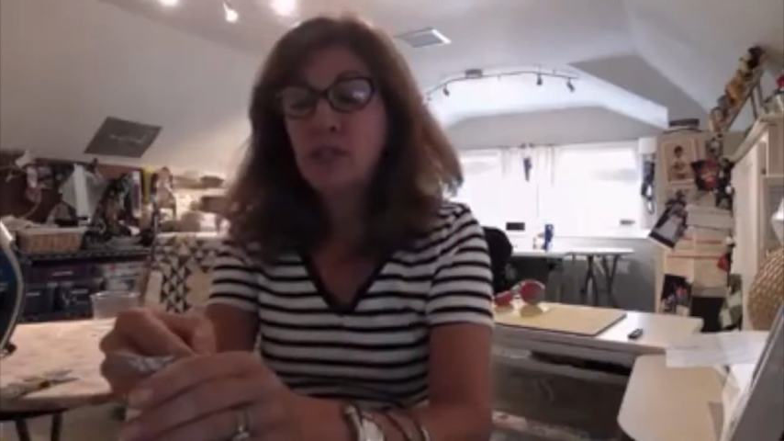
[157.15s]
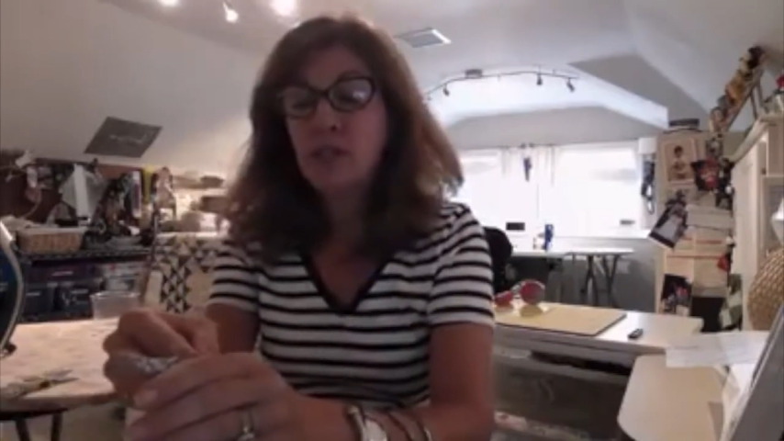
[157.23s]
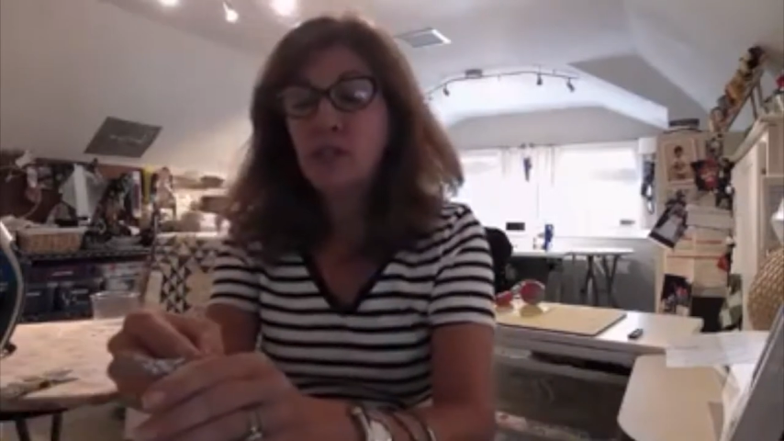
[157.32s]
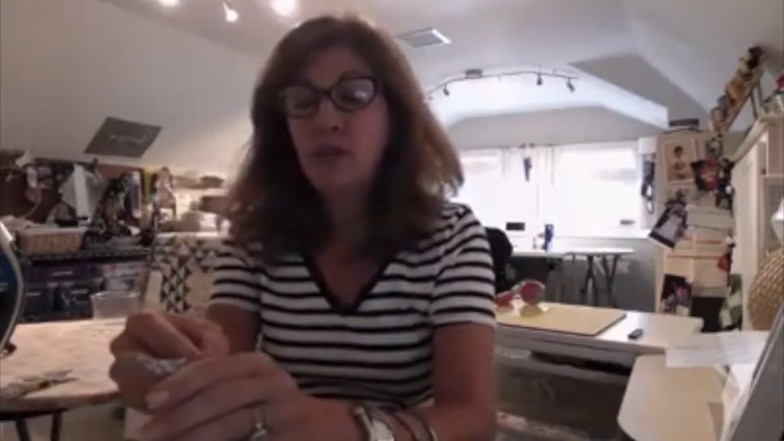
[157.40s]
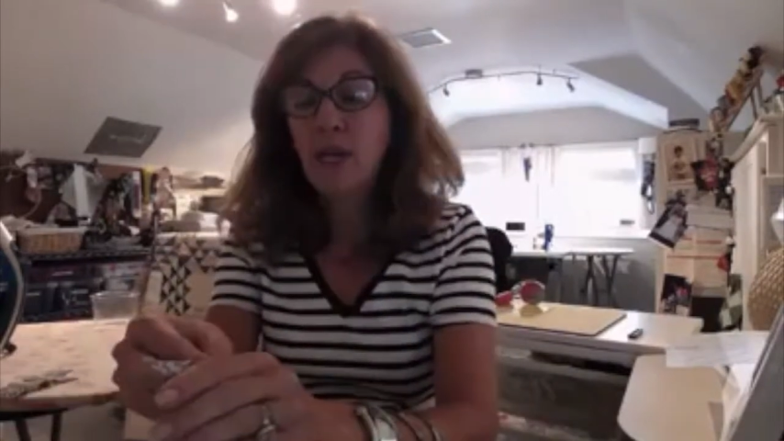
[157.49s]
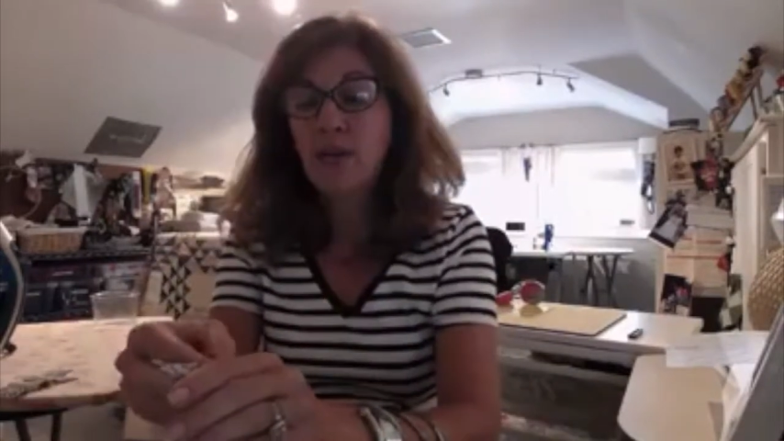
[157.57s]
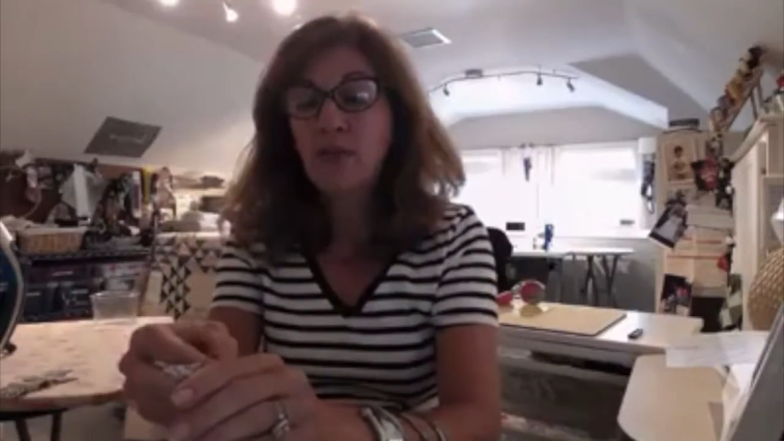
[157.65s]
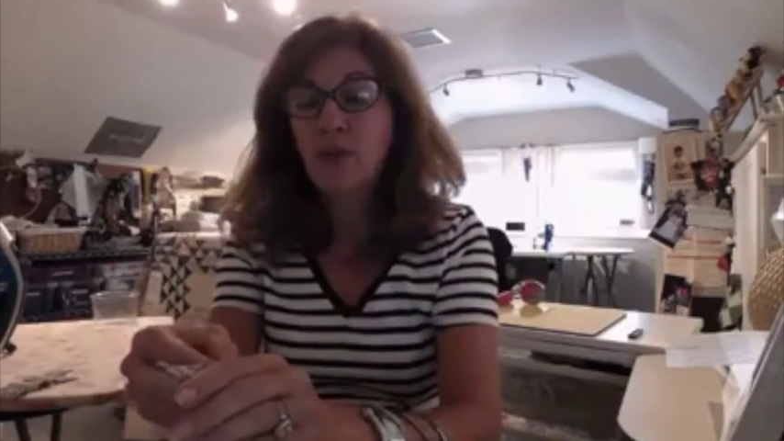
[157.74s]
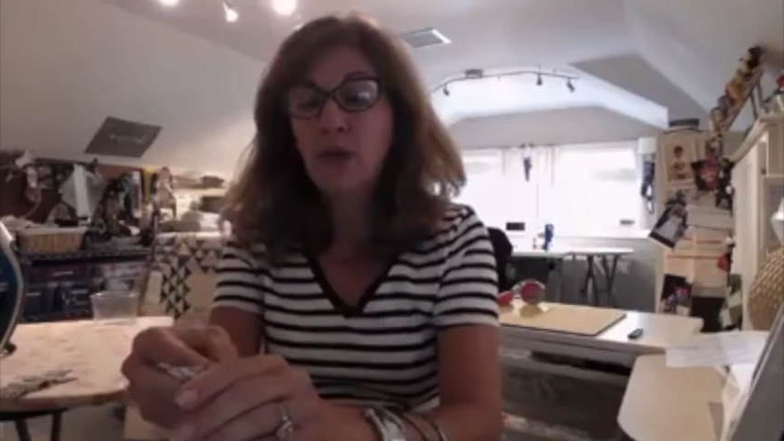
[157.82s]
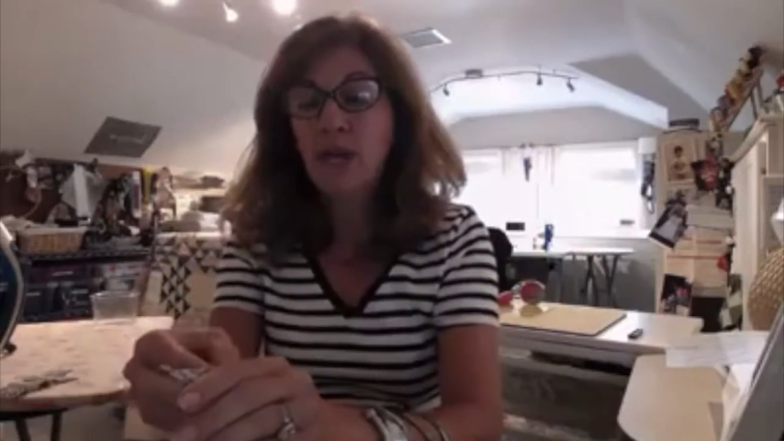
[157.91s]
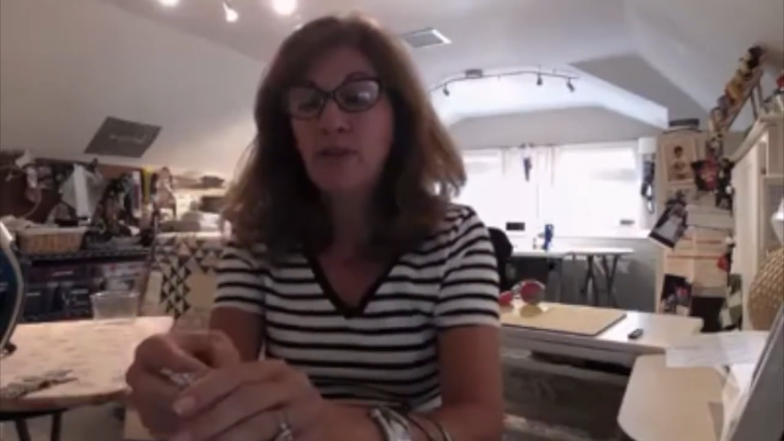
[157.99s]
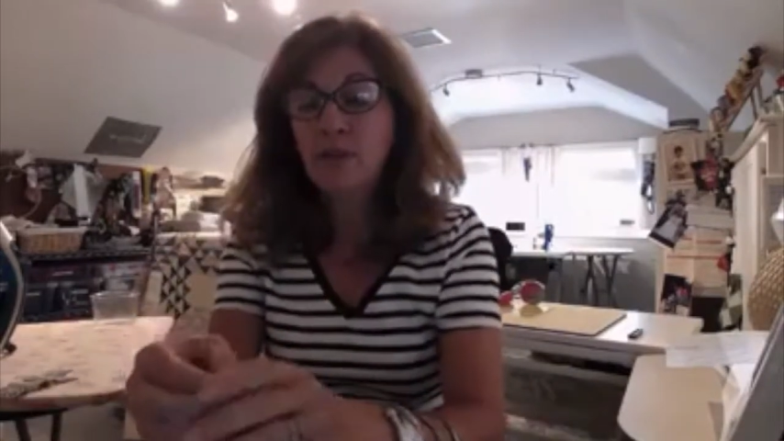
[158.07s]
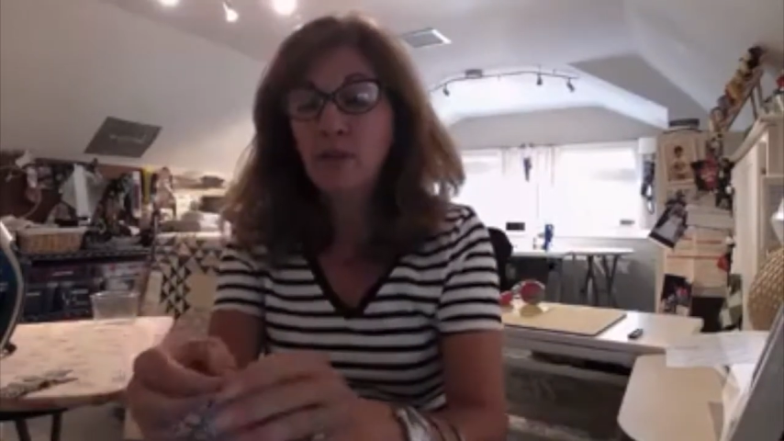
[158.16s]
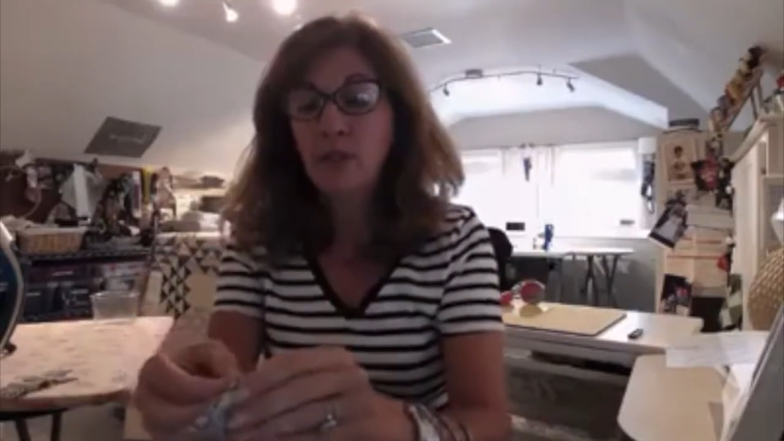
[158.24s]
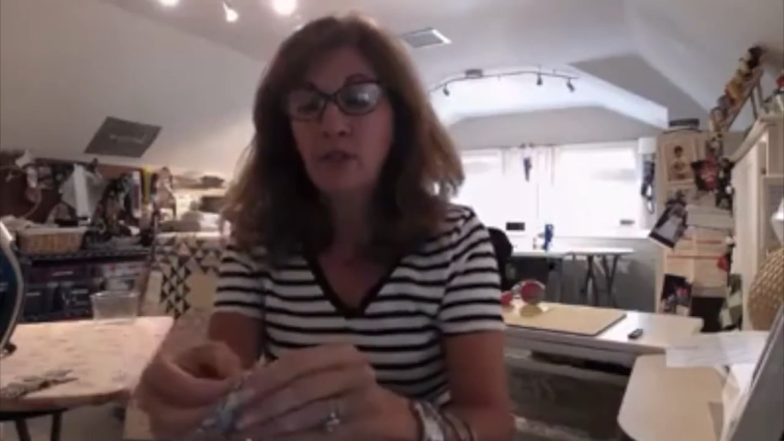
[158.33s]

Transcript: you have your half square